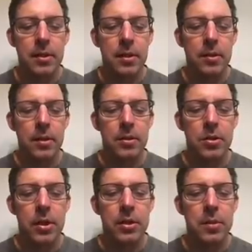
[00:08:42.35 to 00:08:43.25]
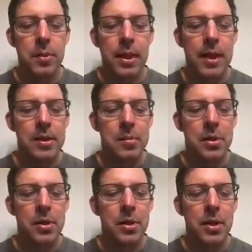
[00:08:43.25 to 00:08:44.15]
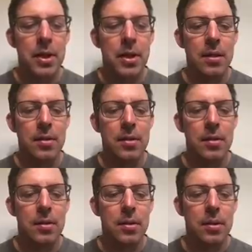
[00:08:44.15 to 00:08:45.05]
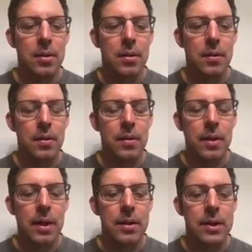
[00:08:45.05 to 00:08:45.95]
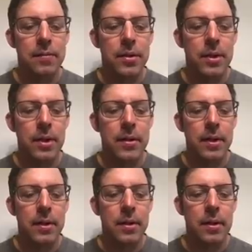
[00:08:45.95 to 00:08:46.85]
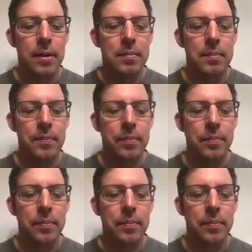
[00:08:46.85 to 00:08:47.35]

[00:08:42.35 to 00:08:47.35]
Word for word: you know, a tree or something that hasn't burned and get a stiff wind on there, um,